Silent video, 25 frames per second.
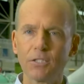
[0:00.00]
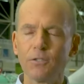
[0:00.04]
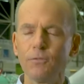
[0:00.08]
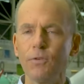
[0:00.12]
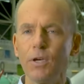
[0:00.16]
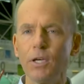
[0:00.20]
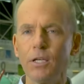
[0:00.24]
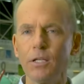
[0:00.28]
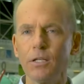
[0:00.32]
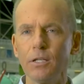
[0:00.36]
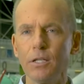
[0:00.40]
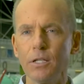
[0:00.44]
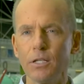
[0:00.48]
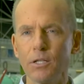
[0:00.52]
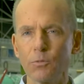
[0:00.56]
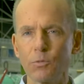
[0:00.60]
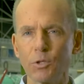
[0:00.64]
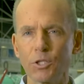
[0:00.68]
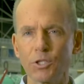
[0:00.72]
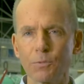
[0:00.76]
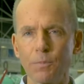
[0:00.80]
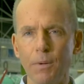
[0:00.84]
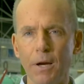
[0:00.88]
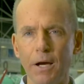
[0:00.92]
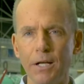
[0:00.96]

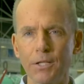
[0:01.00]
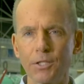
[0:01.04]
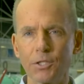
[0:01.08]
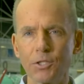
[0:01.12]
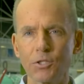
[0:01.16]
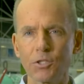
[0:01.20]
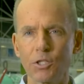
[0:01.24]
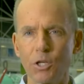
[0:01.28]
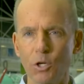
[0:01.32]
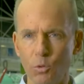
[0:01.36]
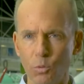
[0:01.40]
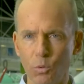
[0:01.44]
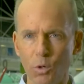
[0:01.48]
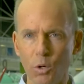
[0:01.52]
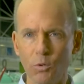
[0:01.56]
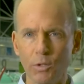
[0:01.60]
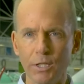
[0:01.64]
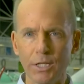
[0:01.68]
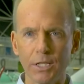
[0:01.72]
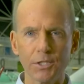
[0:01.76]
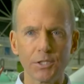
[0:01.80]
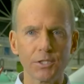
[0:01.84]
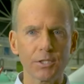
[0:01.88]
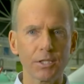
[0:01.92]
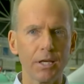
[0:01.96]
activated in response to
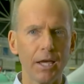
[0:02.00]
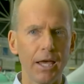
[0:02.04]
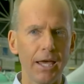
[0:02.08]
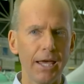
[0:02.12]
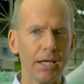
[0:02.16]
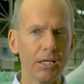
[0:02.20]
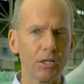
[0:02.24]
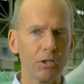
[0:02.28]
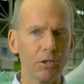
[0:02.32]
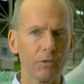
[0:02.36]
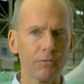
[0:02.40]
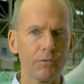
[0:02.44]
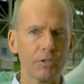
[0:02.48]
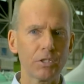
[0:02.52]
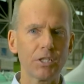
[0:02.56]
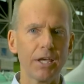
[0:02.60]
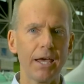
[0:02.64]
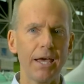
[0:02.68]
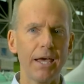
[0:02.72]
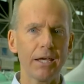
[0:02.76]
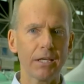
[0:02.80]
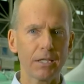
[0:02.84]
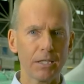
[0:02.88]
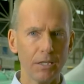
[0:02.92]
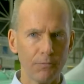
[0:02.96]
erroneous angle
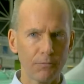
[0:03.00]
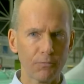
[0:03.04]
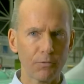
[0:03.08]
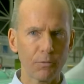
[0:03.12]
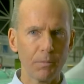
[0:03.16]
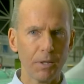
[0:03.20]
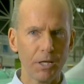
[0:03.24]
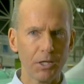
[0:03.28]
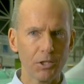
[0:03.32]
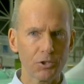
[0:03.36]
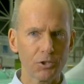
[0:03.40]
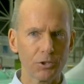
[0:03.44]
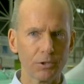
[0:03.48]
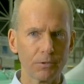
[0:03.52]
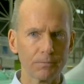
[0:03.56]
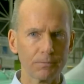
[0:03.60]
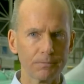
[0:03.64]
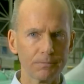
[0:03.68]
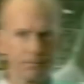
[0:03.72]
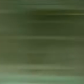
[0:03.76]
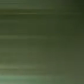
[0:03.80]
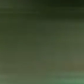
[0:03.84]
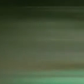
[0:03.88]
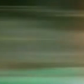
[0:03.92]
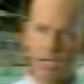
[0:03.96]
of attack
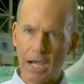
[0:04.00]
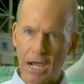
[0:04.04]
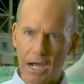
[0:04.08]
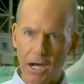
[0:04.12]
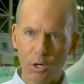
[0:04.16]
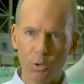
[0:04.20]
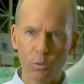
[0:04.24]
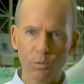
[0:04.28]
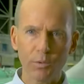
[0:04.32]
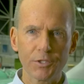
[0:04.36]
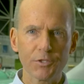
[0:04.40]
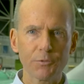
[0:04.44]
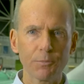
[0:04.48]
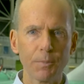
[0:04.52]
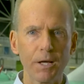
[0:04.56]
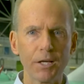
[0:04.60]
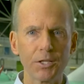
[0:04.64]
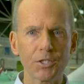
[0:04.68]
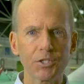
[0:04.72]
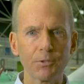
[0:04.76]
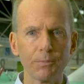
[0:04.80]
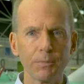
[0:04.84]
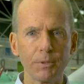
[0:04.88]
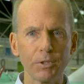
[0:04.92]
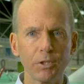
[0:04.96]
information. It's our
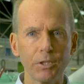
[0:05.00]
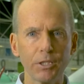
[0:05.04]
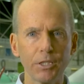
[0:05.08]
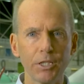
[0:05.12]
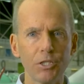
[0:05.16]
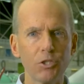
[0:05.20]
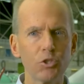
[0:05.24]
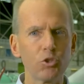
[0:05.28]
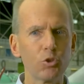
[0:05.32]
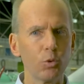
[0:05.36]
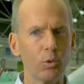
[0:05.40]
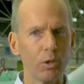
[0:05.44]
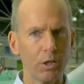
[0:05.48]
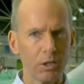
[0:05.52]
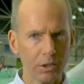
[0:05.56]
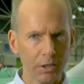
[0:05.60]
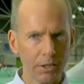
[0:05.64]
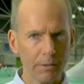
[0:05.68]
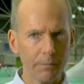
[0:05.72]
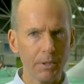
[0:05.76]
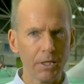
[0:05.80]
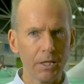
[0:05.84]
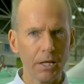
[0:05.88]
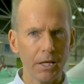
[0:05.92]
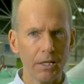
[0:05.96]
responsibility
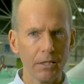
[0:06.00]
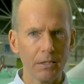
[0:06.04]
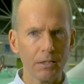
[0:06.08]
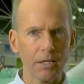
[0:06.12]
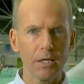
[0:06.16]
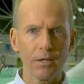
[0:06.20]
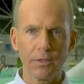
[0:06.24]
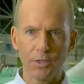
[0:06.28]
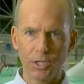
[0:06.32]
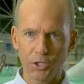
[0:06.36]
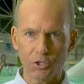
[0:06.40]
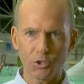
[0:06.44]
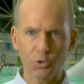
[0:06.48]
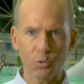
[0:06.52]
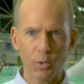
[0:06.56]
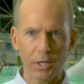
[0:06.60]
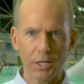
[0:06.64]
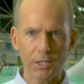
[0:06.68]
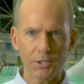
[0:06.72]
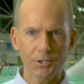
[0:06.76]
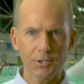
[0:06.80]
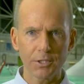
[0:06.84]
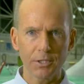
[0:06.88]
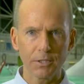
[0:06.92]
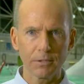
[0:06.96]
to eliminate
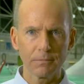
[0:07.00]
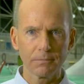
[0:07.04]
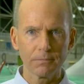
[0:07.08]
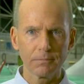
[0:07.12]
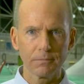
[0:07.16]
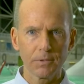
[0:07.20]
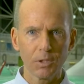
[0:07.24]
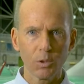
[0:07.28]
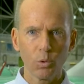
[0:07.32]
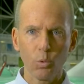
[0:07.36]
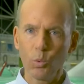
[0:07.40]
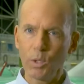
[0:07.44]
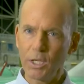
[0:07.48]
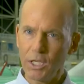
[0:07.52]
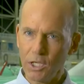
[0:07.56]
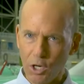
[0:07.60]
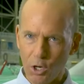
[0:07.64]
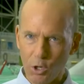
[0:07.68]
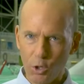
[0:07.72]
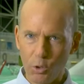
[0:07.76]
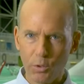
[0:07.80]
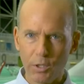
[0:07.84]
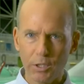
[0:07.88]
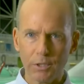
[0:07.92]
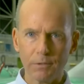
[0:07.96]
this risk.
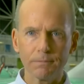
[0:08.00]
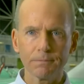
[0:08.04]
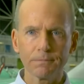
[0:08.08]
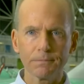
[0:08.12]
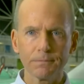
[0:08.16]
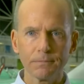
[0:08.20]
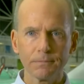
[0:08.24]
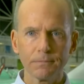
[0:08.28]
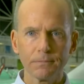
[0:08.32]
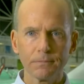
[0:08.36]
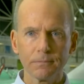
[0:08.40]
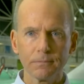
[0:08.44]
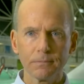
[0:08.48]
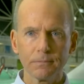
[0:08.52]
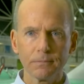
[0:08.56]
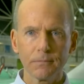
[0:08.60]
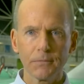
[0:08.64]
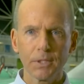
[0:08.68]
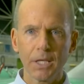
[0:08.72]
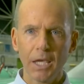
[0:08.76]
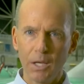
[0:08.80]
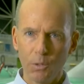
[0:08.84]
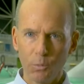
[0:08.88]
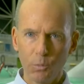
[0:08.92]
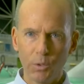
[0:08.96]
We own it
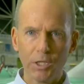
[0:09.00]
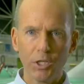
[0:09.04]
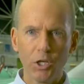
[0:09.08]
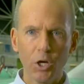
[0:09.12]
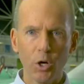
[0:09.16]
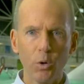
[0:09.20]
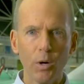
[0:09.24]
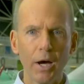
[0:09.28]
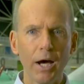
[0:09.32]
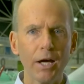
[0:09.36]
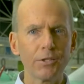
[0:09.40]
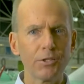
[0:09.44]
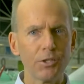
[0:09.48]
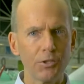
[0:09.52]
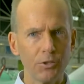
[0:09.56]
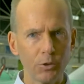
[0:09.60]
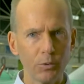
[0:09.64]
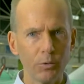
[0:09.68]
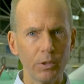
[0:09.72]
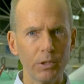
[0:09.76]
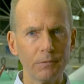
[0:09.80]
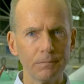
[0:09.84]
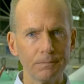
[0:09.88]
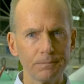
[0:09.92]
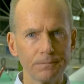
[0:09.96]
and we know how
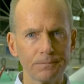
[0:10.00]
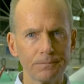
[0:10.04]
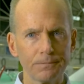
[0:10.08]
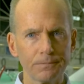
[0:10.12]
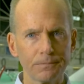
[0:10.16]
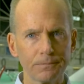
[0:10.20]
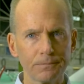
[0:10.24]
to do it.